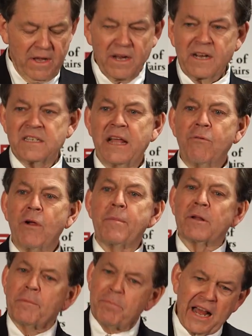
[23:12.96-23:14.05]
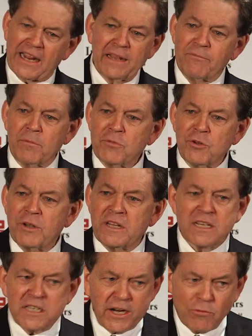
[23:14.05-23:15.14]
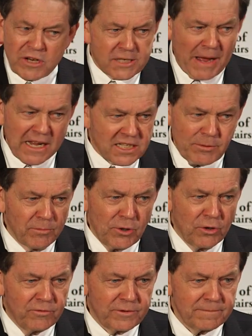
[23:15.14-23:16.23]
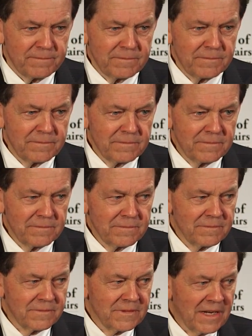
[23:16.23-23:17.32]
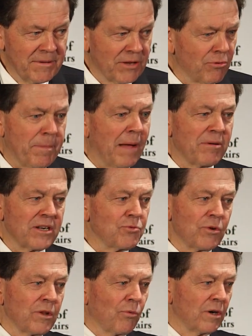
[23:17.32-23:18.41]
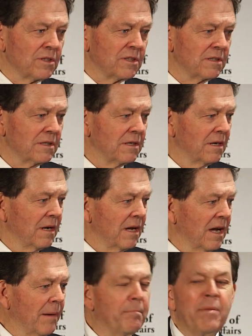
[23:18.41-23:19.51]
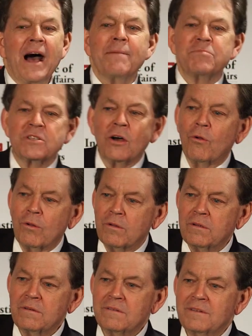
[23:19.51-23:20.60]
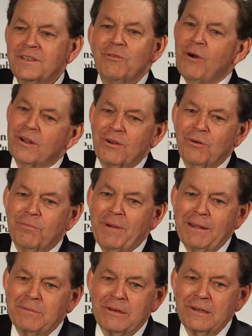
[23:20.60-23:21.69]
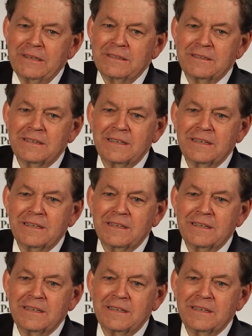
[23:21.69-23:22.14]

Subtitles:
because they were able to block him from doing this irresponsible move. I mean, the Republicans were the worst. Bob Dole, you all know who Bob Dole is.